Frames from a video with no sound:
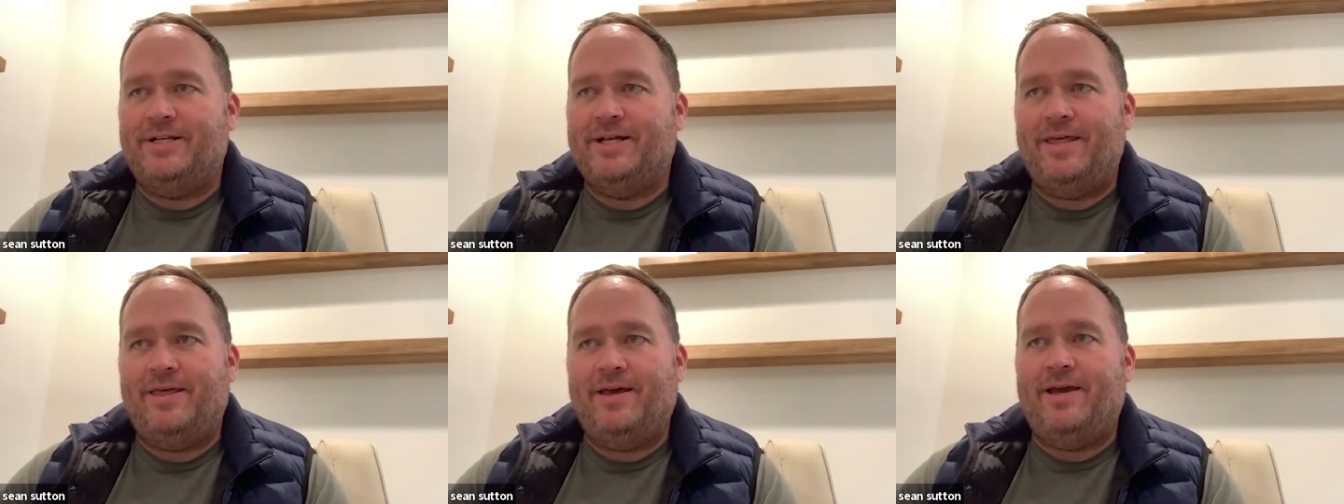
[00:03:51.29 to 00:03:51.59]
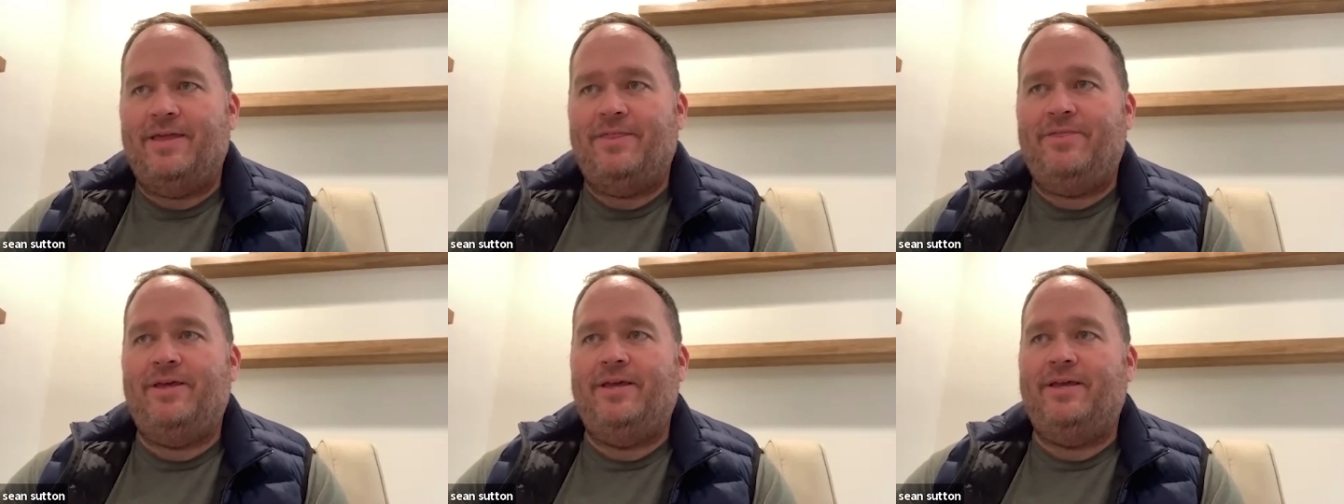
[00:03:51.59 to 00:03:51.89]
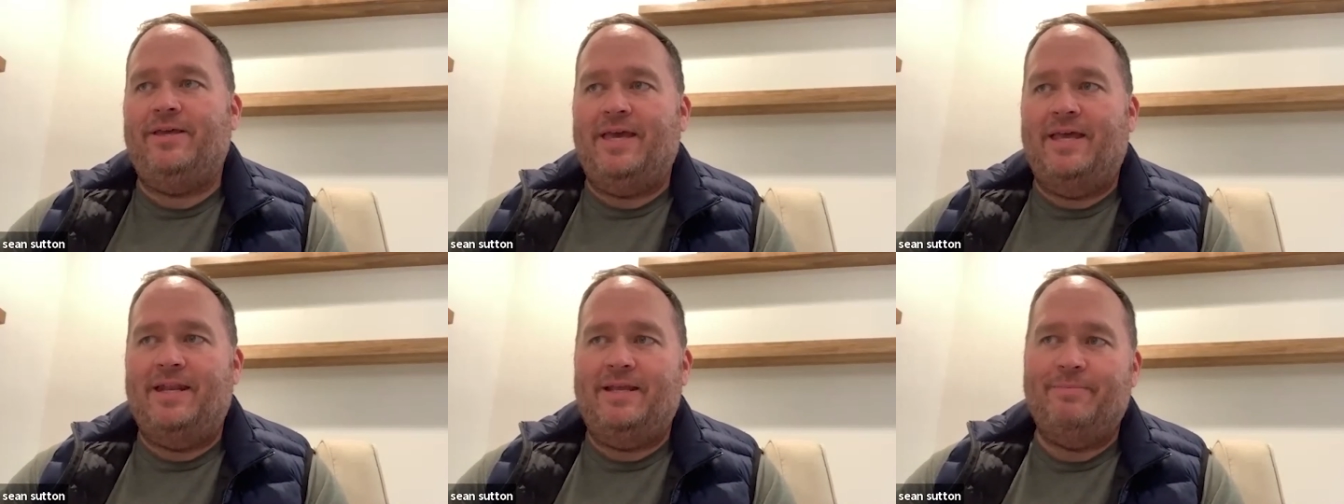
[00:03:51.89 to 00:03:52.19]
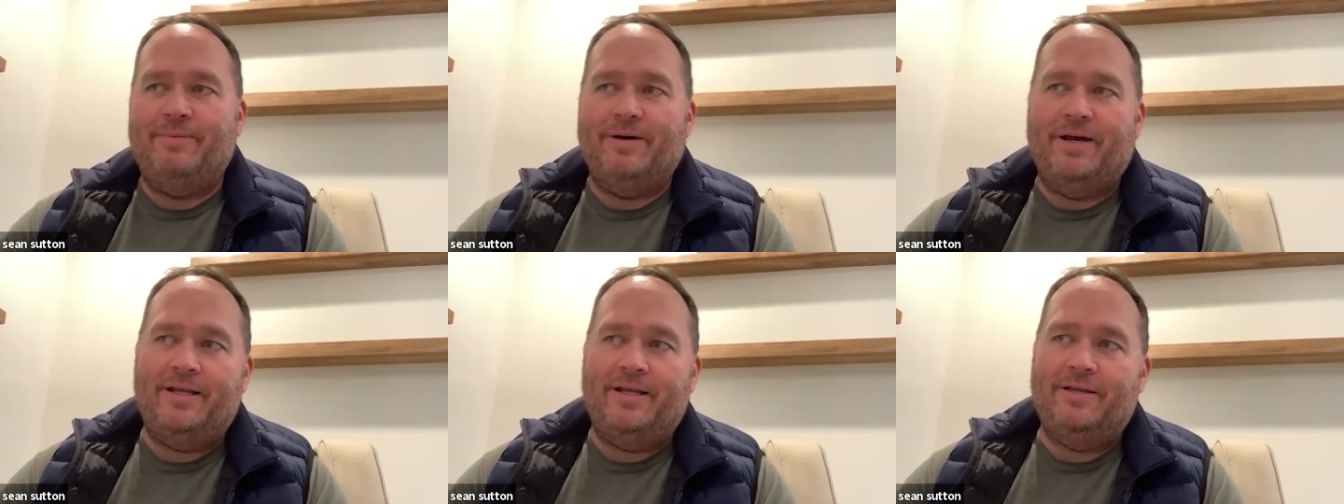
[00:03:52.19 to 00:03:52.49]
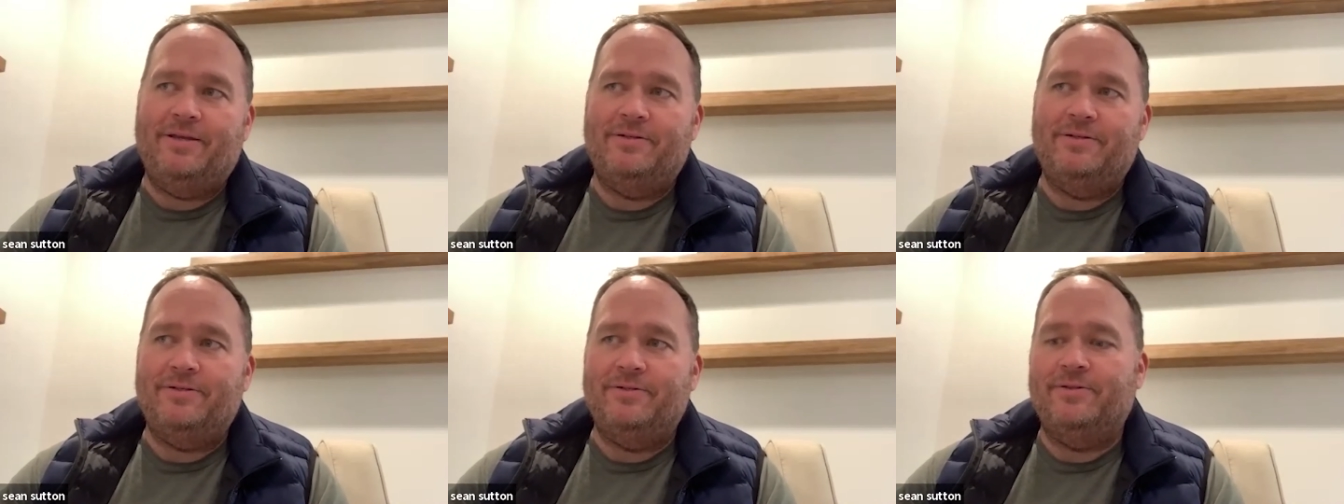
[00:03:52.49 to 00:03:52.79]
and I, I think anybody
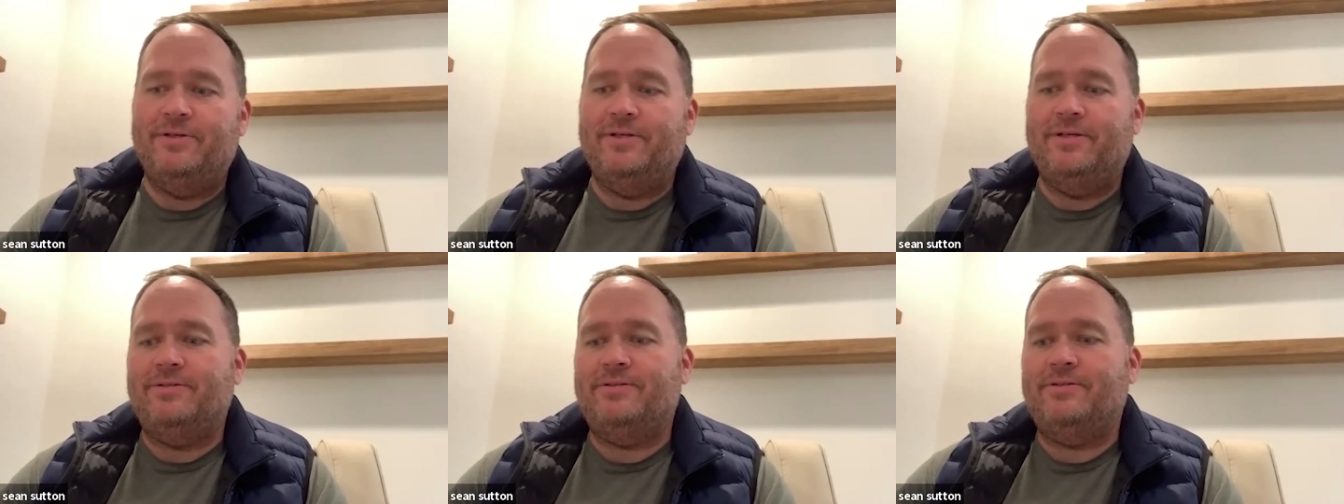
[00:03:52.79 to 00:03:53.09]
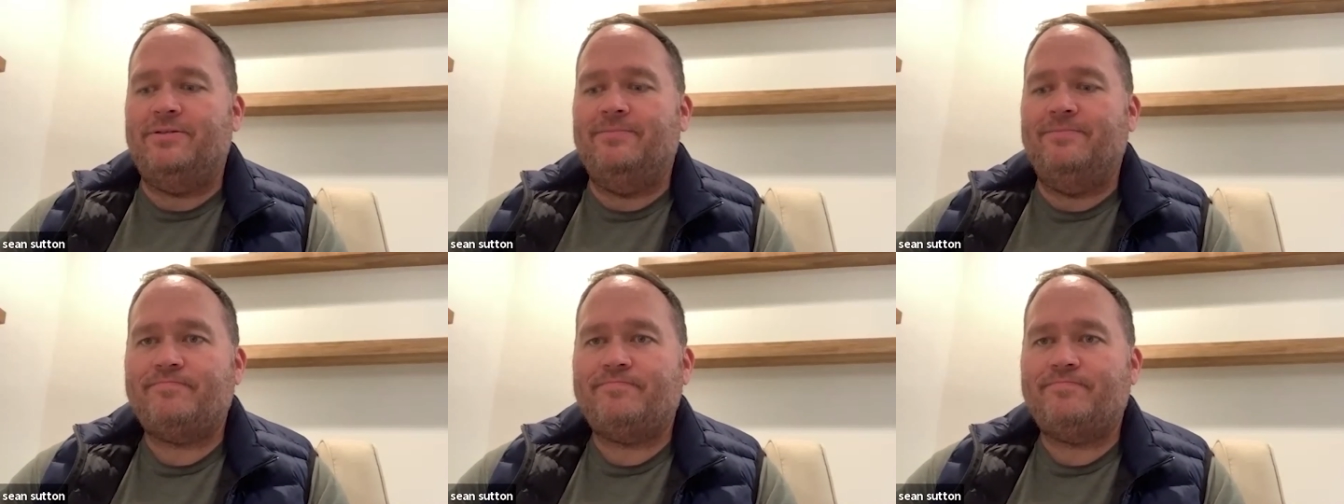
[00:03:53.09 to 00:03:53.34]
could do this.